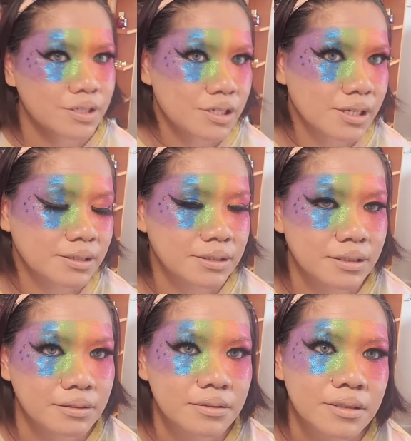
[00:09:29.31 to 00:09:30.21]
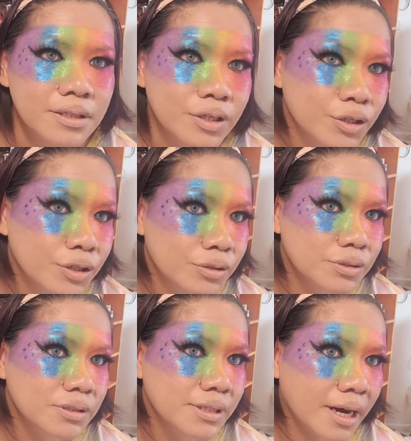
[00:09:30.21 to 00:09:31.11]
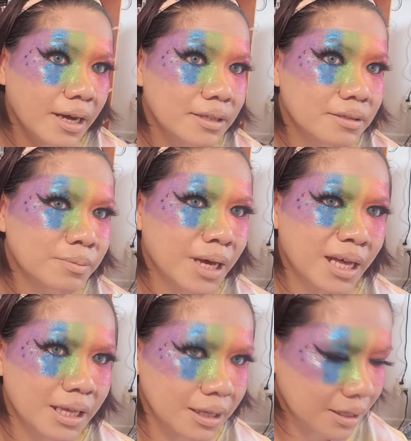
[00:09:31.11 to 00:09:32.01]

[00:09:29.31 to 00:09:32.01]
you can still use that, but